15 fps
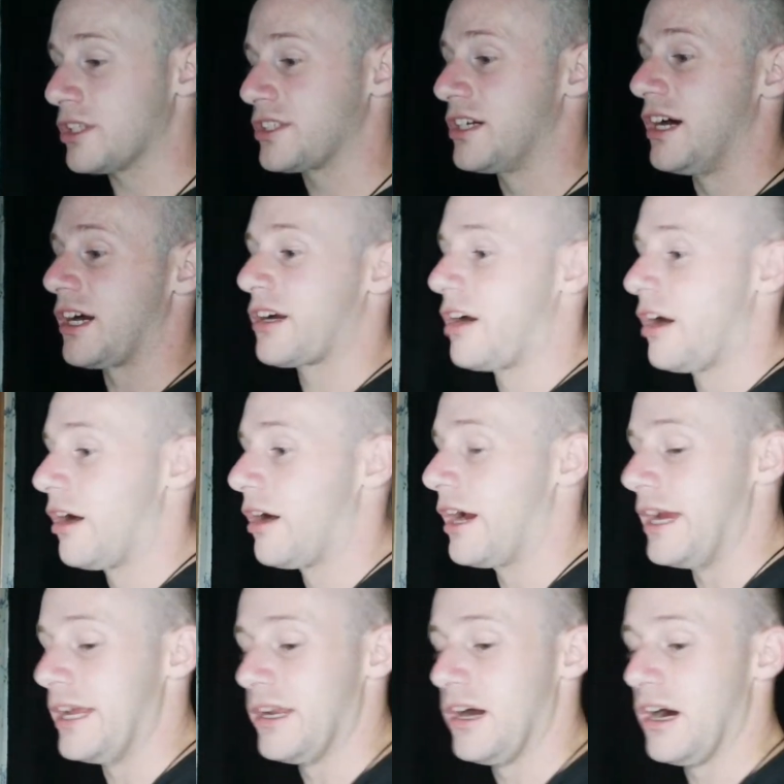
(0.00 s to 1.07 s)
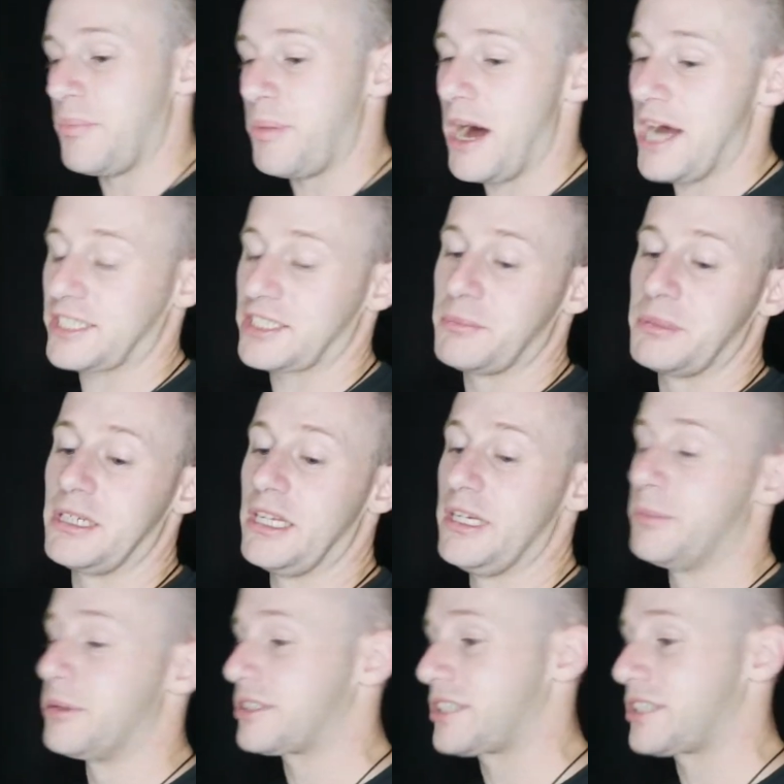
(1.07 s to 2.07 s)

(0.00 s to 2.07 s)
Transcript: to occur in possibly Libra